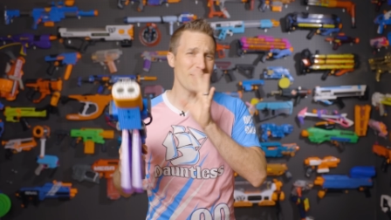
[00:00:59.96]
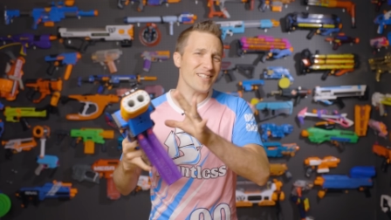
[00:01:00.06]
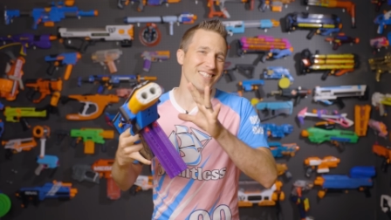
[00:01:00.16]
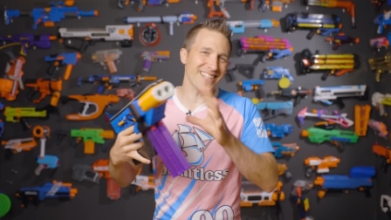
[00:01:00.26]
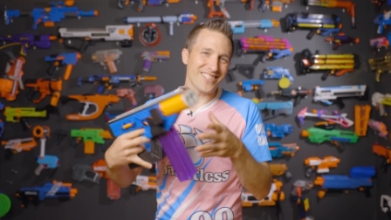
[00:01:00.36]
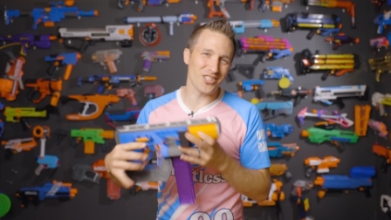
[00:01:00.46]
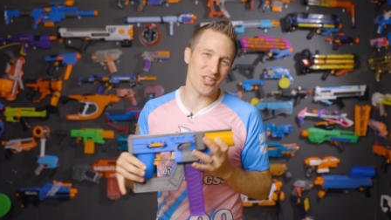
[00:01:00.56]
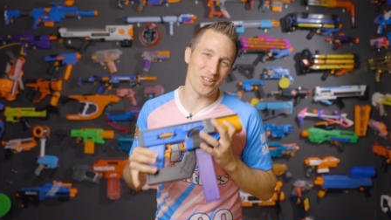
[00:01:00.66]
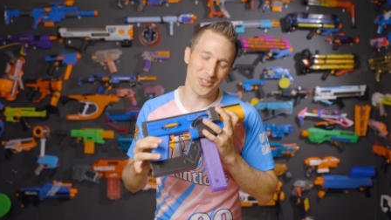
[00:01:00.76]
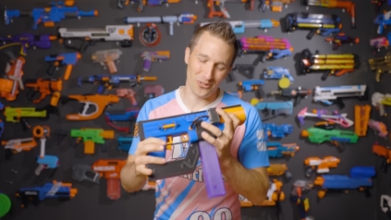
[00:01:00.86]
This is the
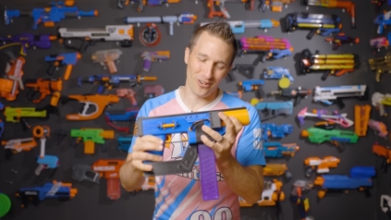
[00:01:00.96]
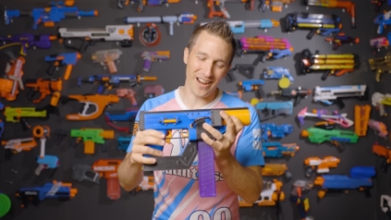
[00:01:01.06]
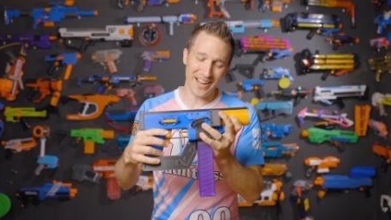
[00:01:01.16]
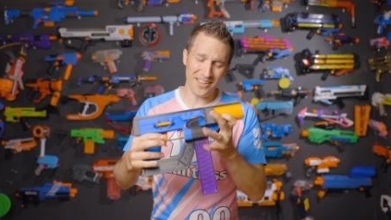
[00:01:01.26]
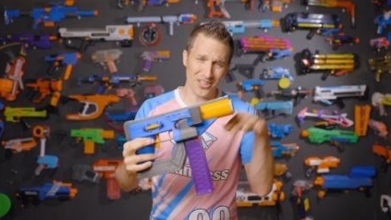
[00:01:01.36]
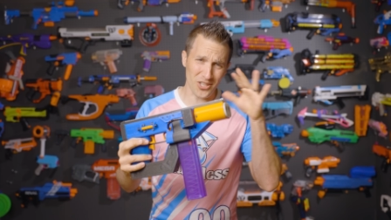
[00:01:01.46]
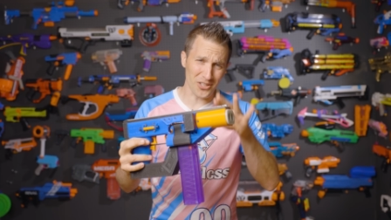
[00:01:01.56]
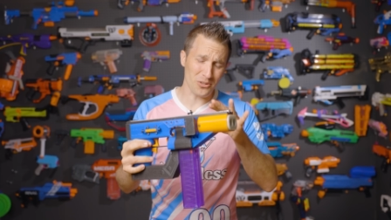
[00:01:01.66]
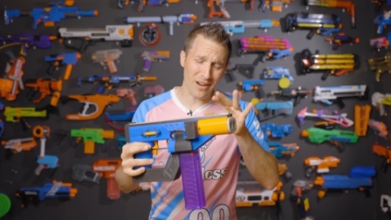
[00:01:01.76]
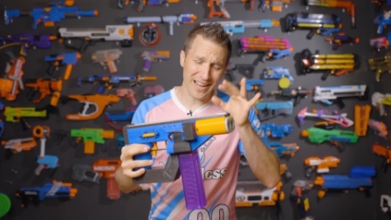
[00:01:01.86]
Chelicerae. The
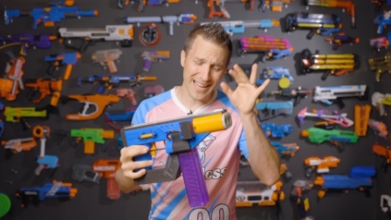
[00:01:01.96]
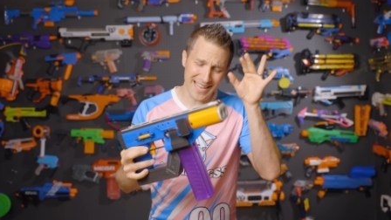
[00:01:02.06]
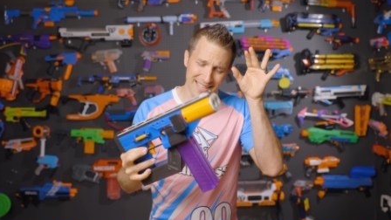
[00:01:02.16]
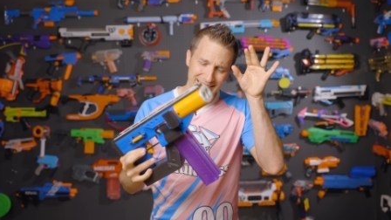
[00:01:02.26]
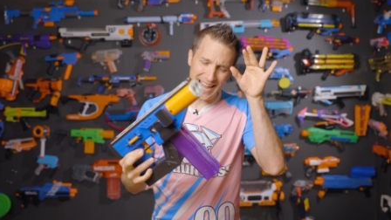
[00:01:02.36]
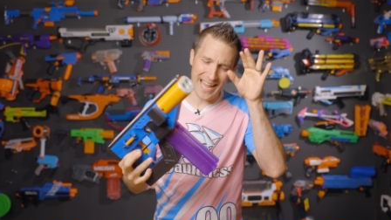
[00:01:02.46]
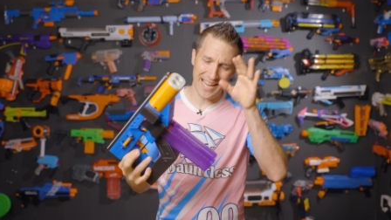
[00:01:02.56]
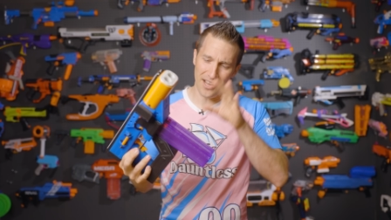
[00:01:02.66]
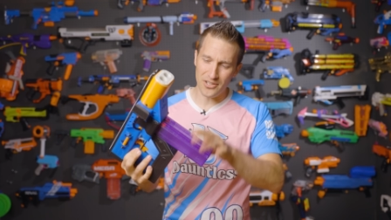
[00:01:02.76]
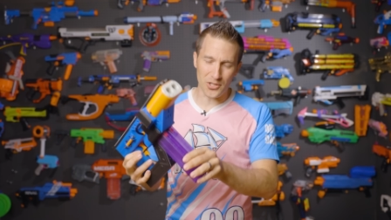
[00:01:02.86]
Chelicerae is
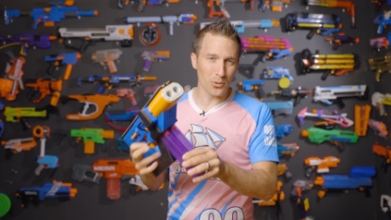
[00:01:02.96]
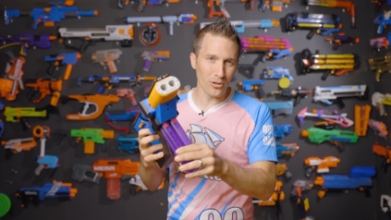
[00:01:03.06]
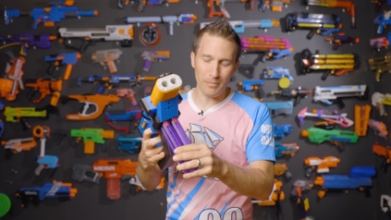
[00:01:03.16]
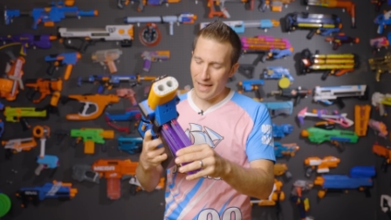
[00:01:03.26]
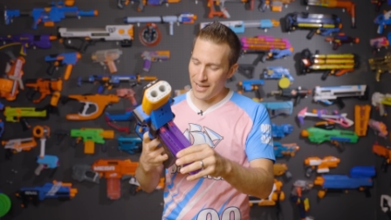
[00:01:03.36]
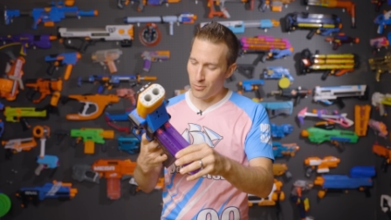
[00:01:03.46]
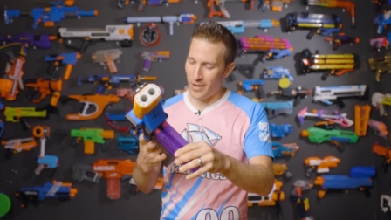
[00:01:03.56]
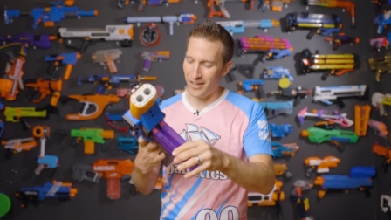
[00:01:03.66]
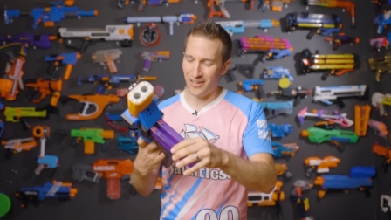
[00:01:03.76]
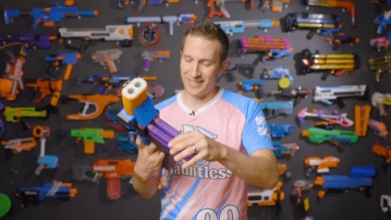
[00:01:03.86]
a dual
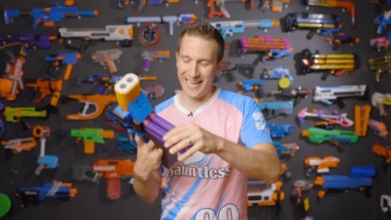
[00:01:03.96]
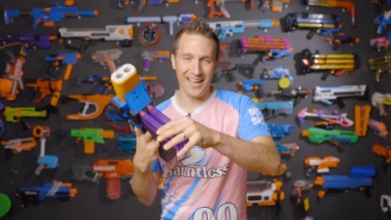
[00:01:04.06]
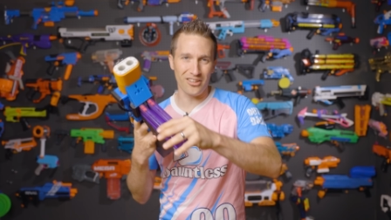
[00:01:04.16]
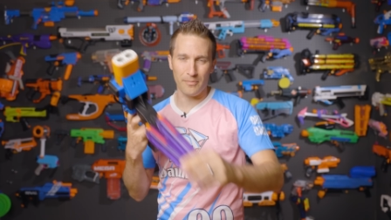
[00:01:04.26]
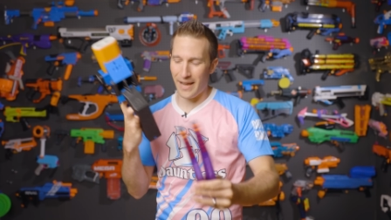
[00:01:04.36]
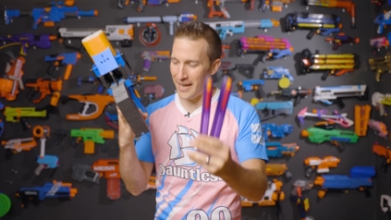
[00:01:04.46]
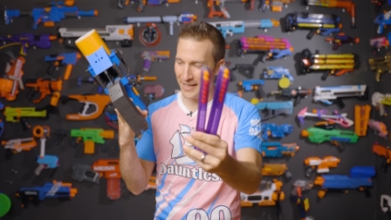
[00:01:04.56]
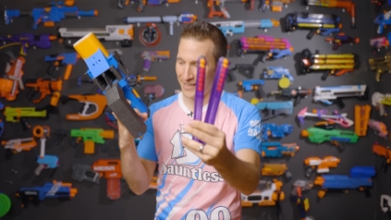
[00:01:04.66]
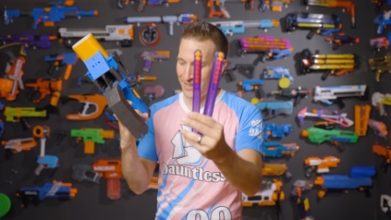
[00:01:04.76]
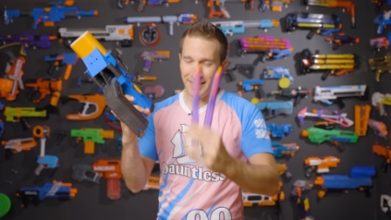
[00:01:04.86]
magwell Talon
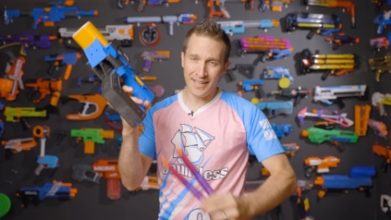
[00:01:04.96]
mag